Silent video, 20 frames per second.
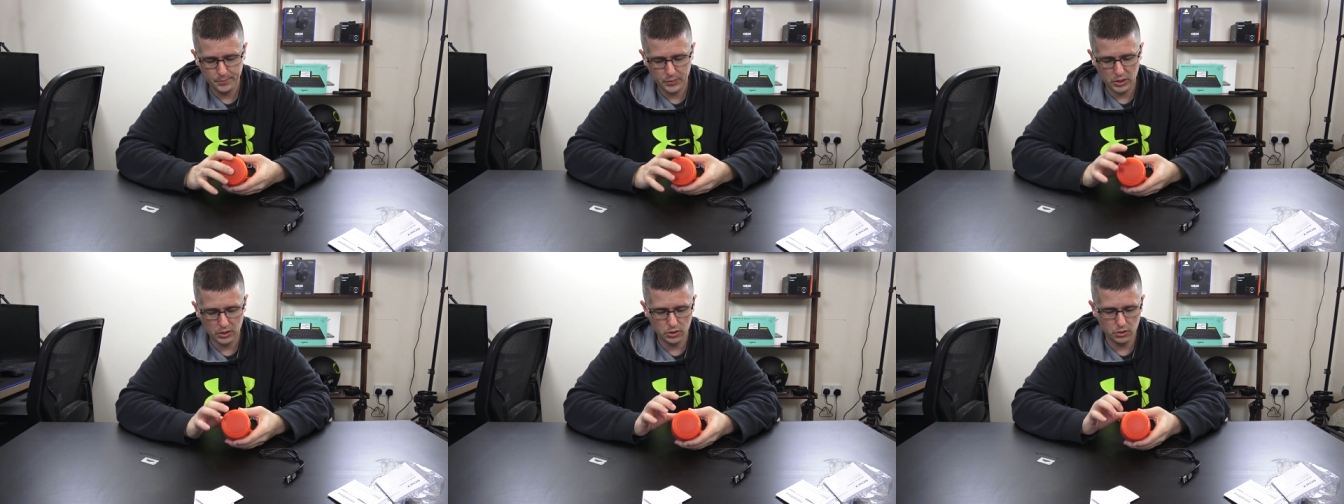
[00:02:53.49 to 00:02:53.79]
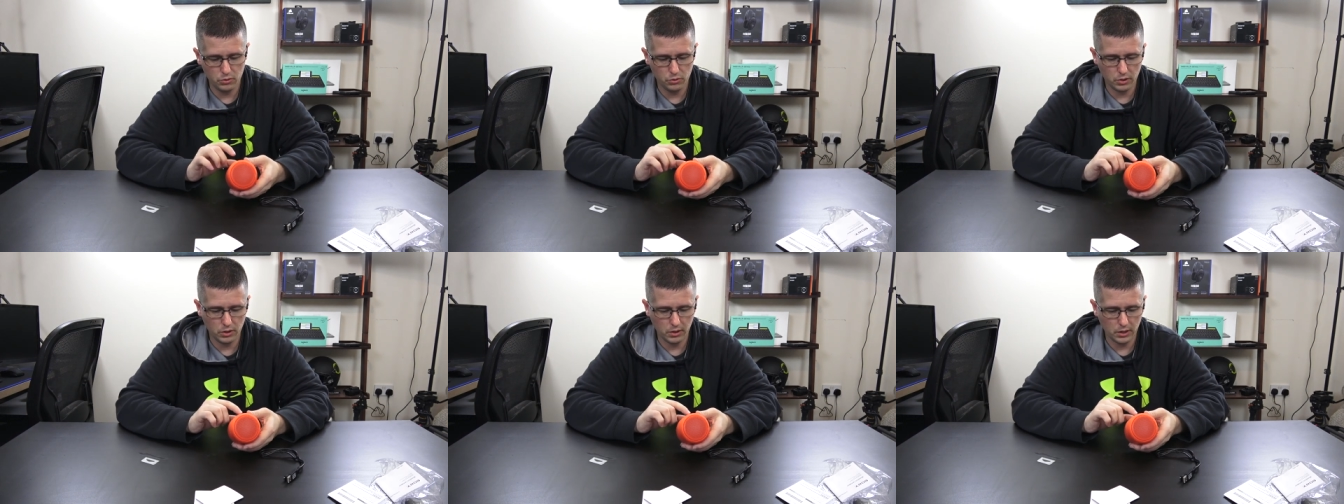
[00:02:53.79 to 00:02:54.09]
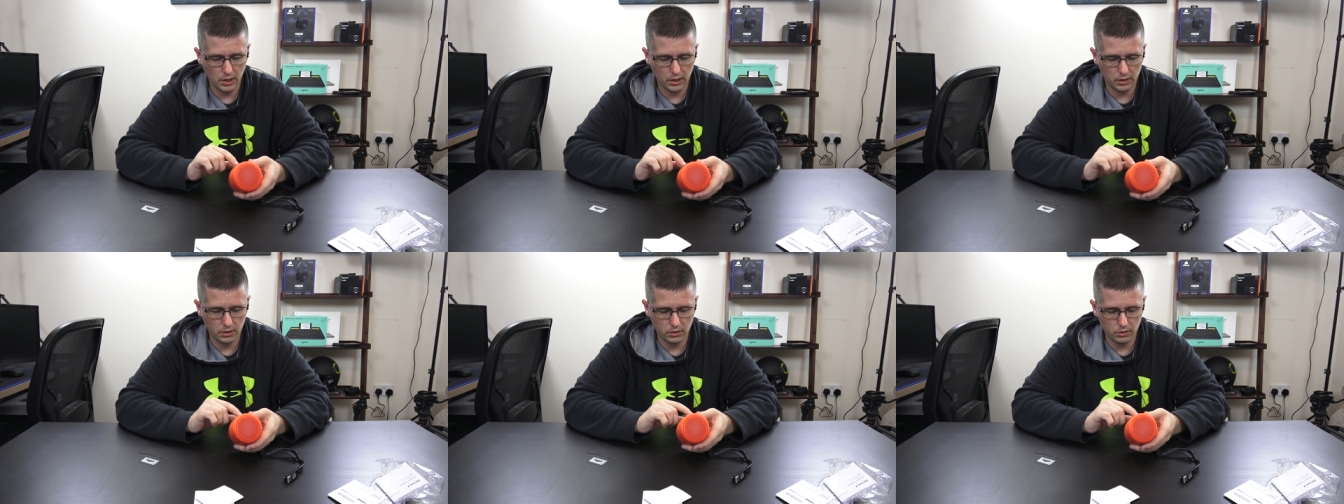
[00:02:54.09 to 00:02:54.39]
So you can
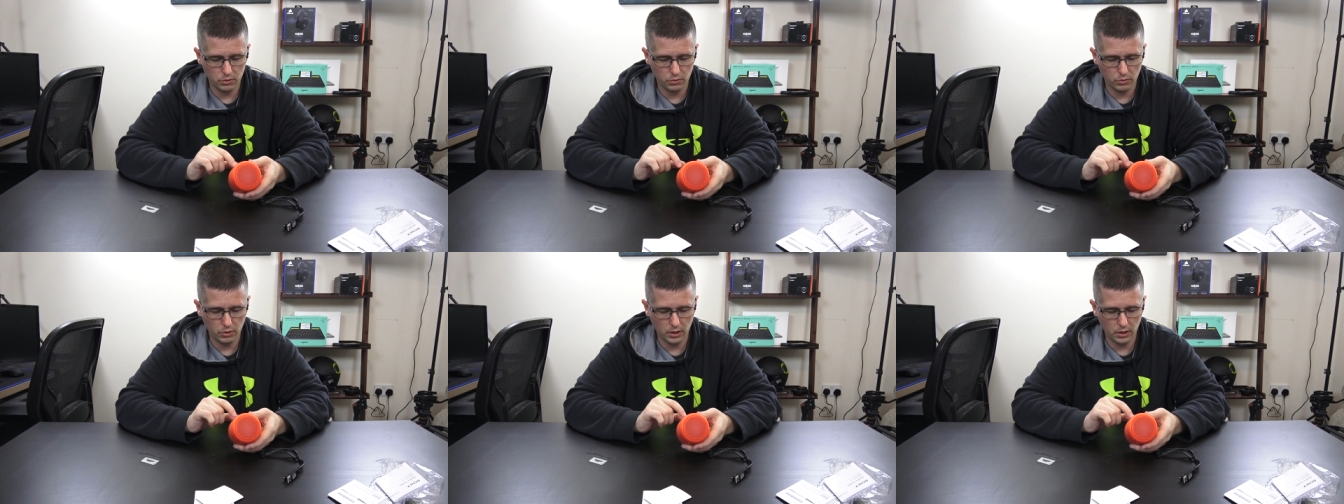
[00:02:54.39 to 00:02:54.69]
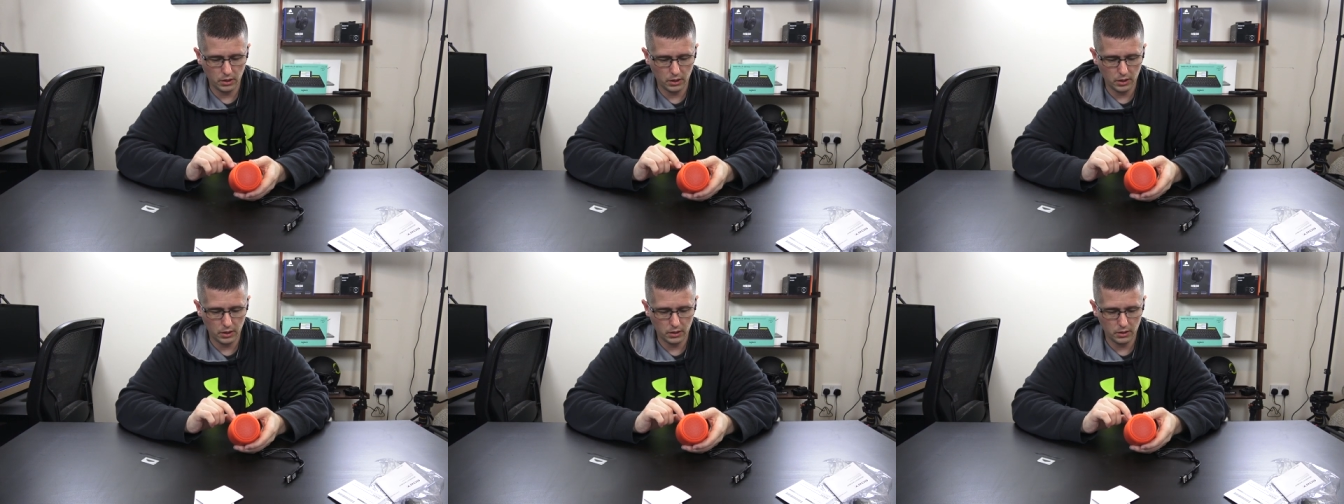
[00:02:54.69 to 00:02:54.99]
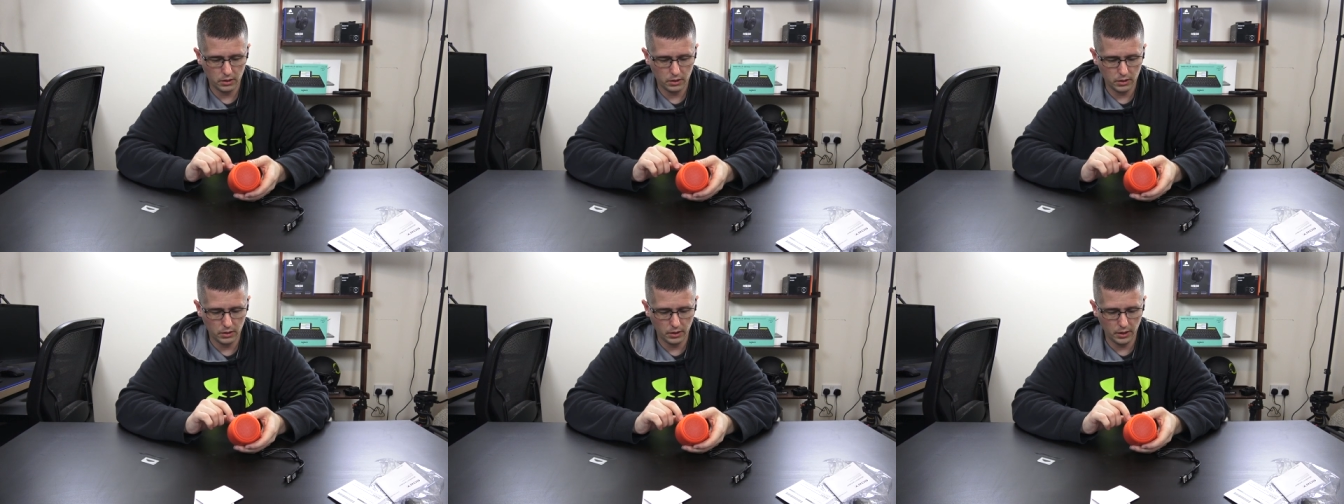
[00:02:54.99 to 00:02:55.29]
kind of do a,
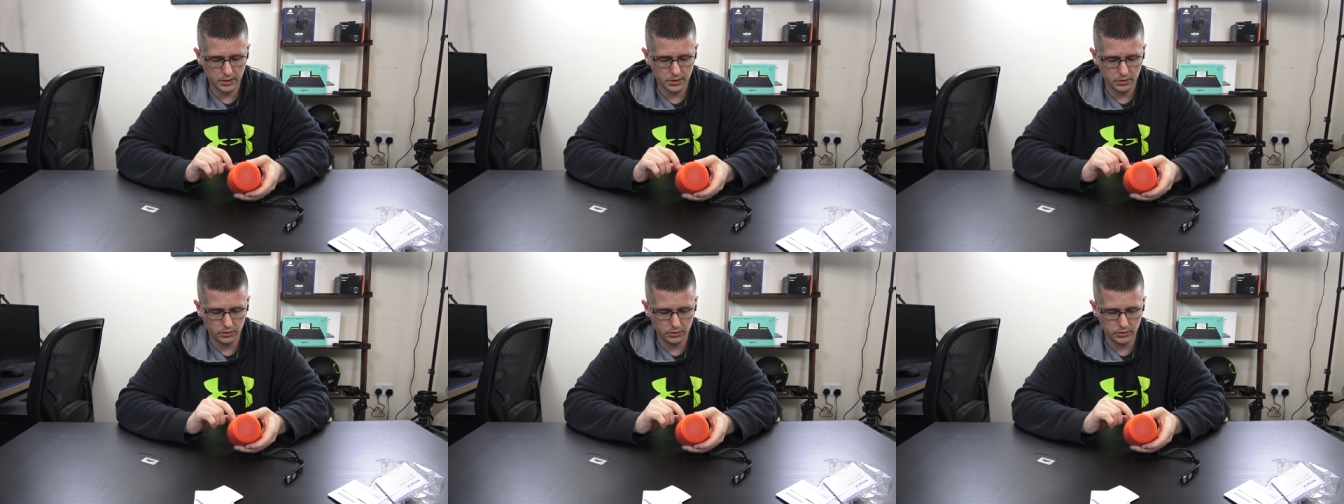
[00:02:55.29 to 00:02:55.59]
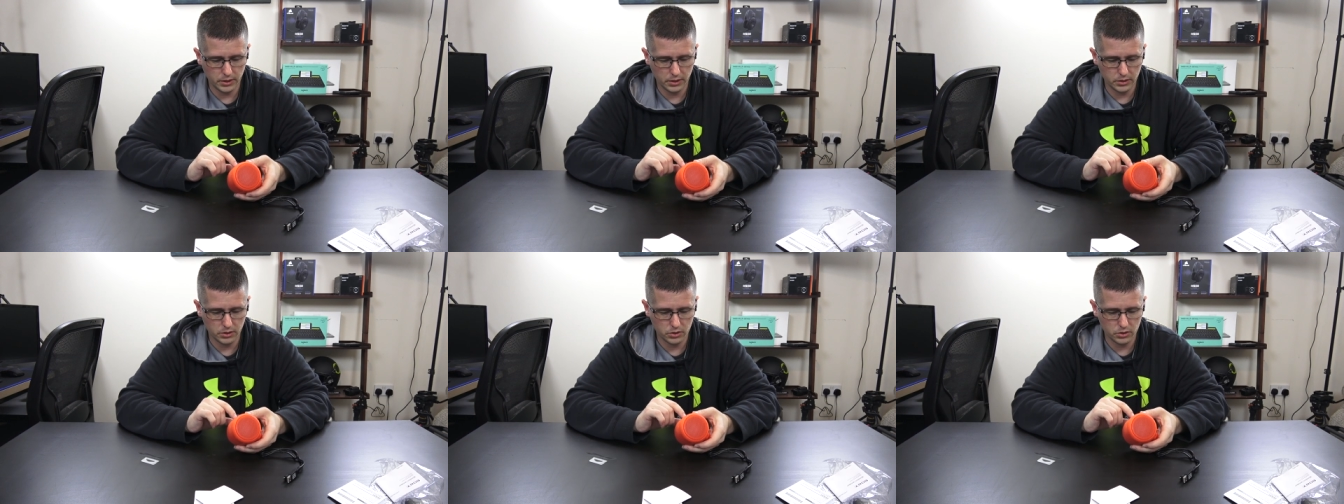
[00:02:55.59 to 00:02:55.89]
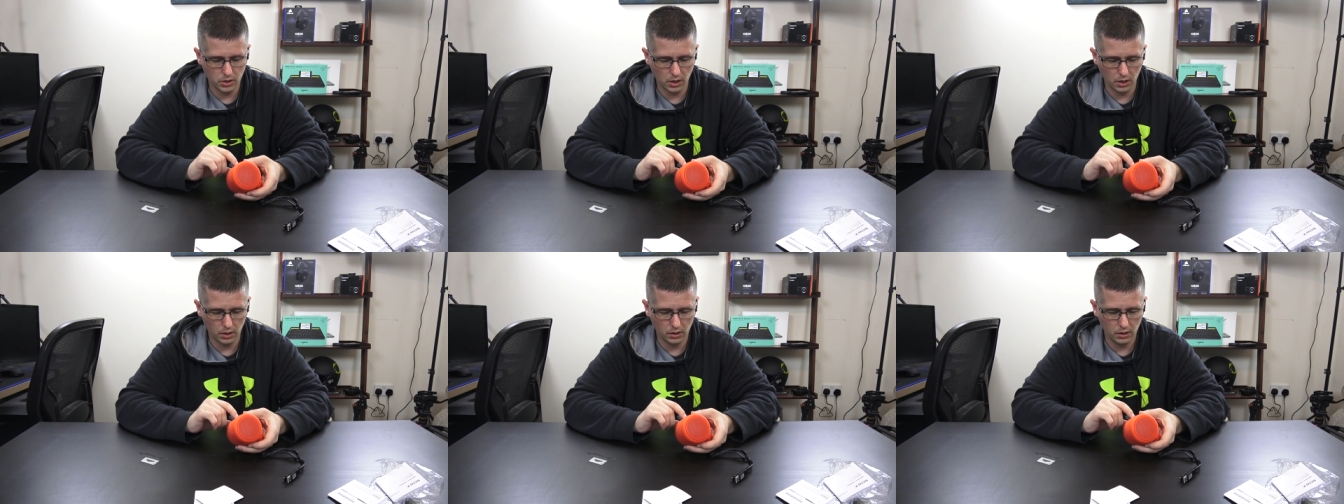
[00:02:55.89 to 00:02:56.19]
uh, a nice little daisy
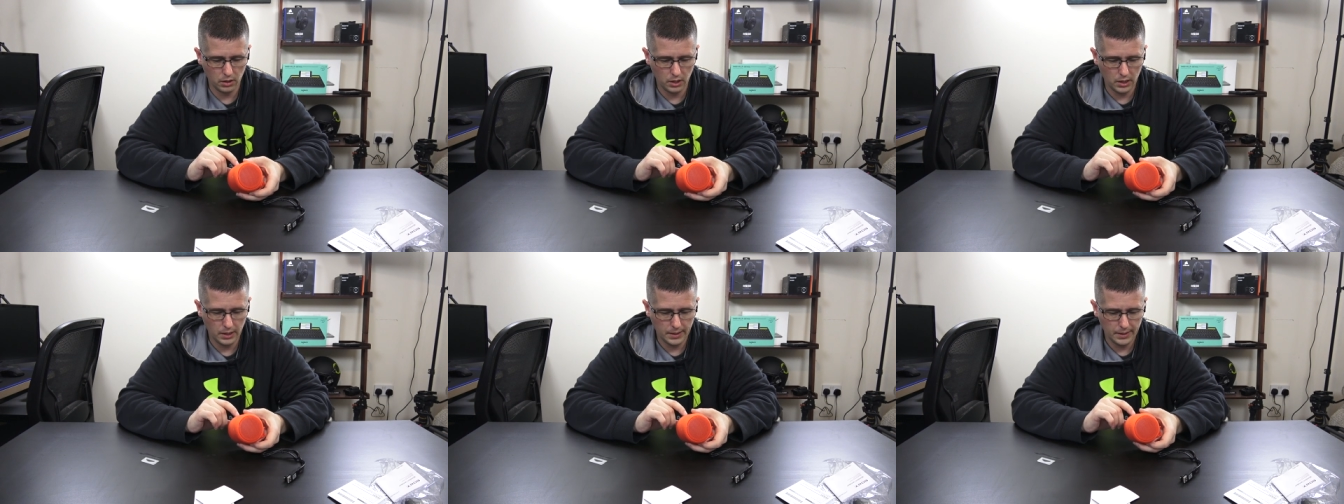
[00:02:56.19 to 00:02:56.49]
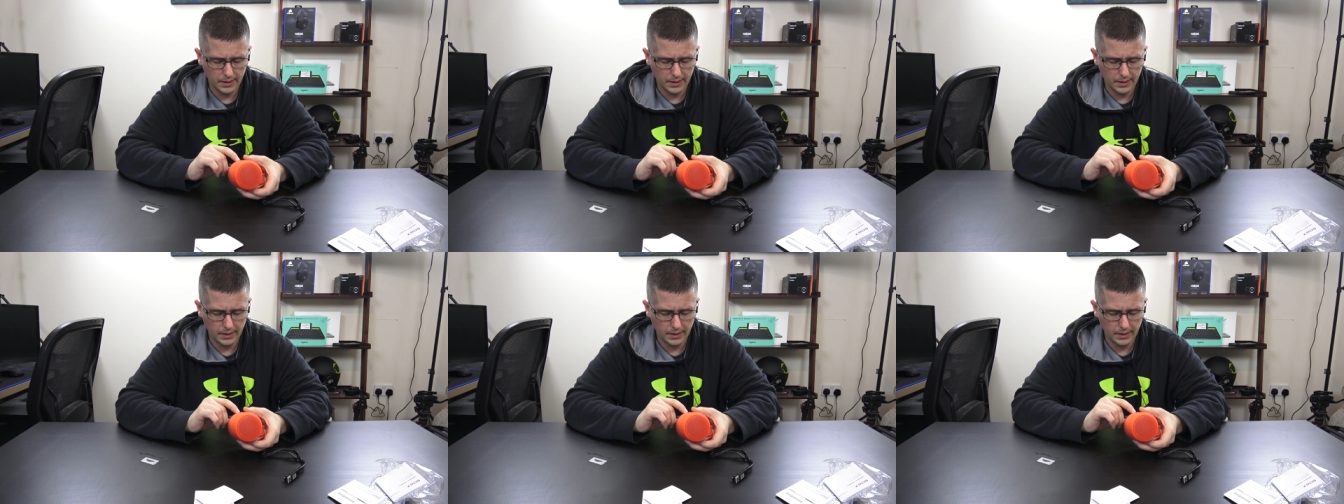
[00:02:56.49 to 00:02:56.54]
chain.